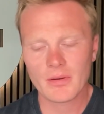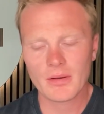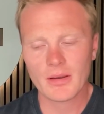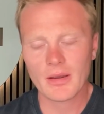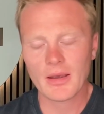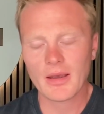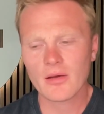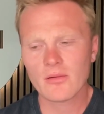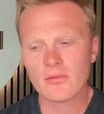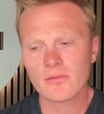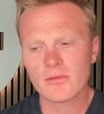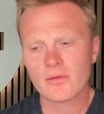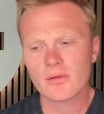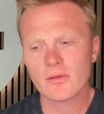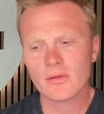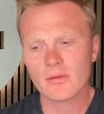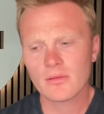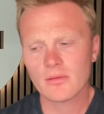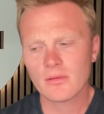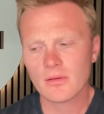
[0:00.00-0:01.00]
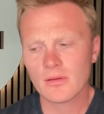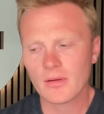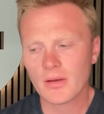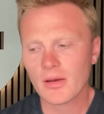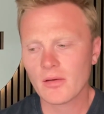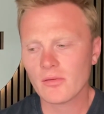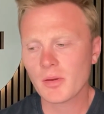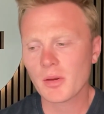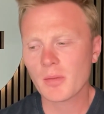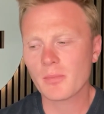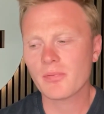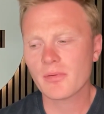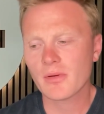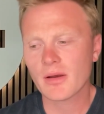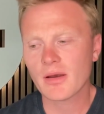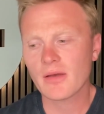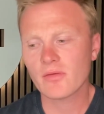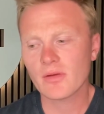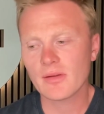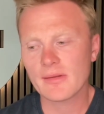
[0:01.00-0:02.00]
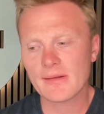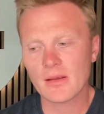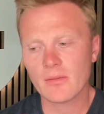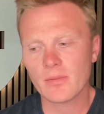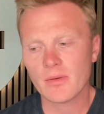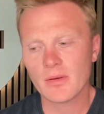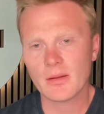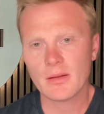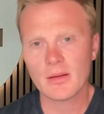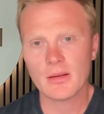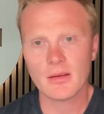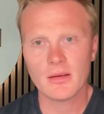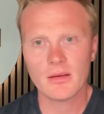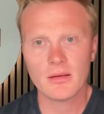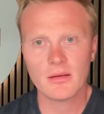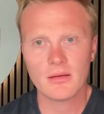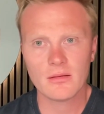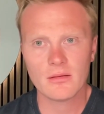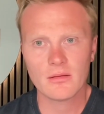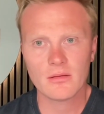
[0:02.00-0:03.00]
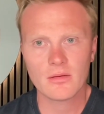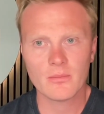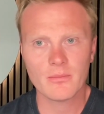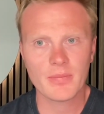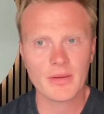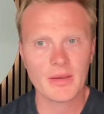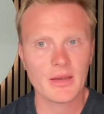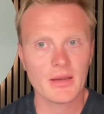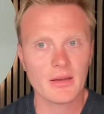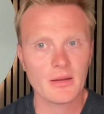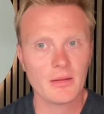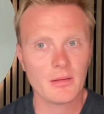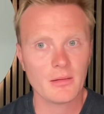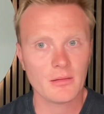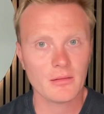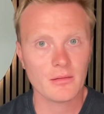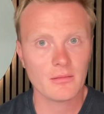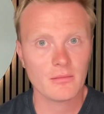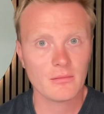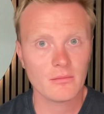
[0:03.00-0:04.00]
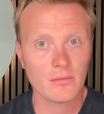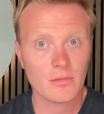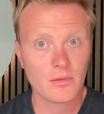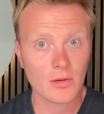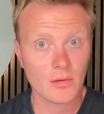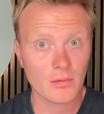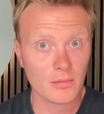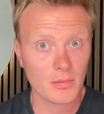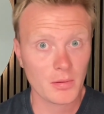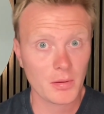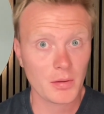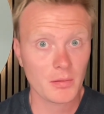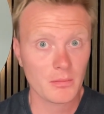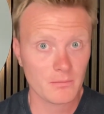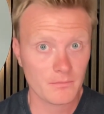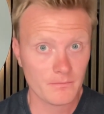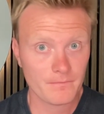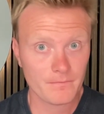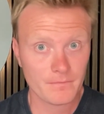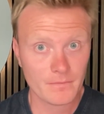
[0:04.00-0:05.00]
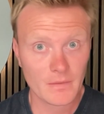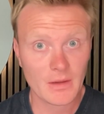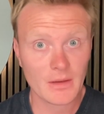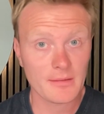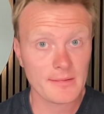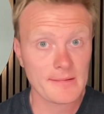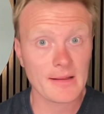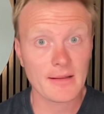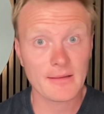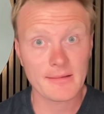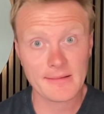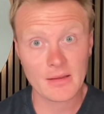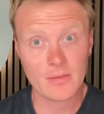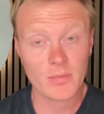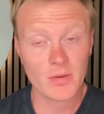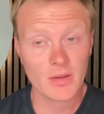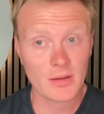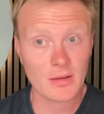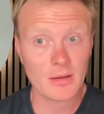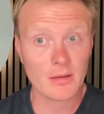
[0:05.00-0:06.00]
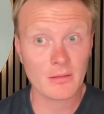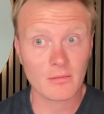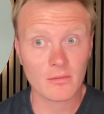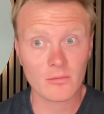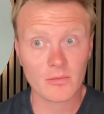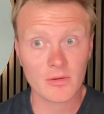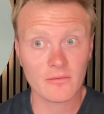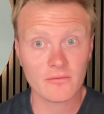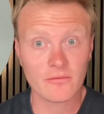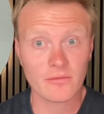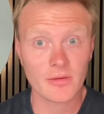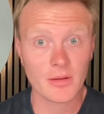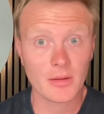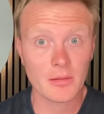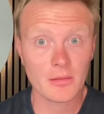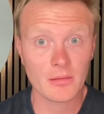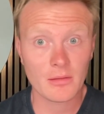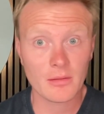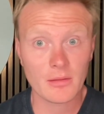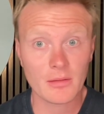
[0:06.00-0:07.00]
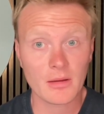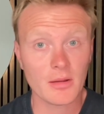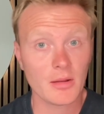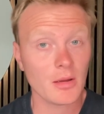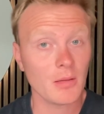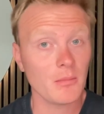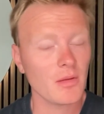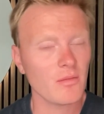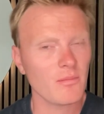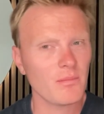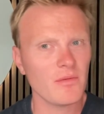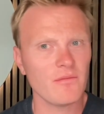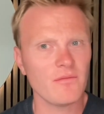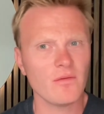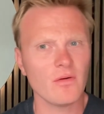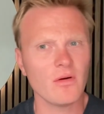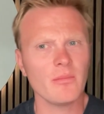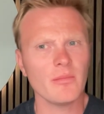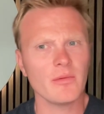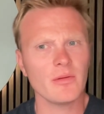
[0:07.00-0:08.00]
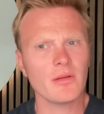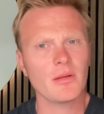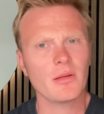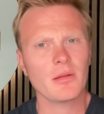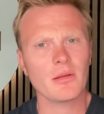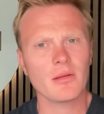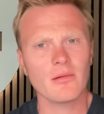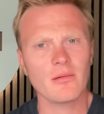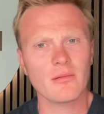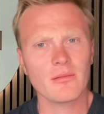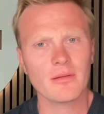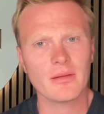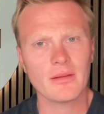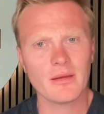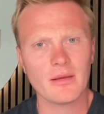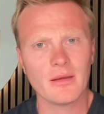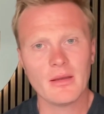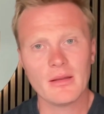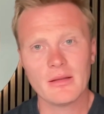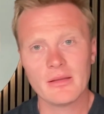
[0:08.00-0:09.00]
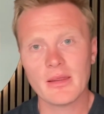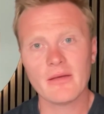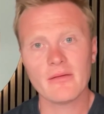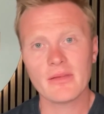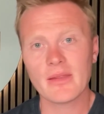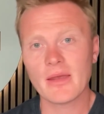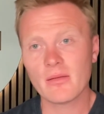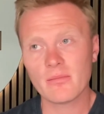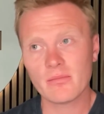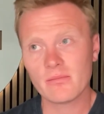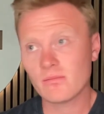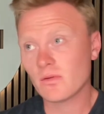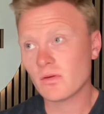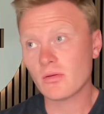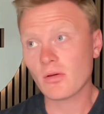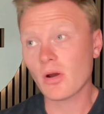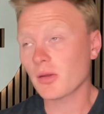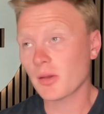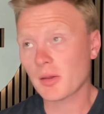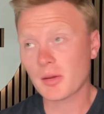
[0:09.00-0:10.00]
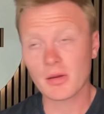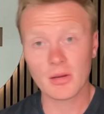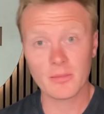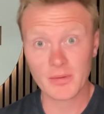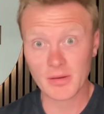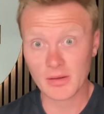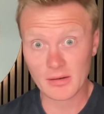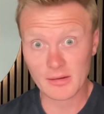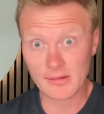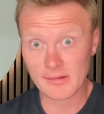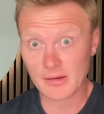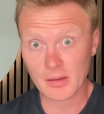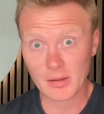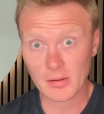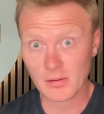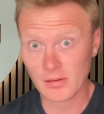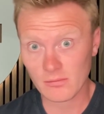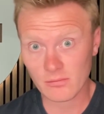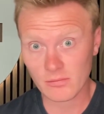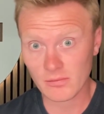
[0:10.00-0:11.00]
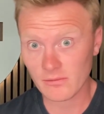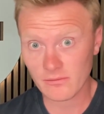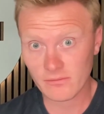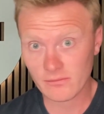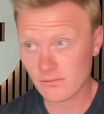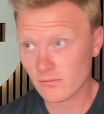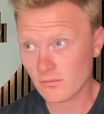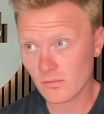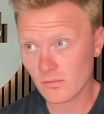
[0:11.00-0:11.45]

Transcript: How does a private GPT compare to those your chat GPTs of the world, for instance, in terms of performance? So they're constantly being ingested with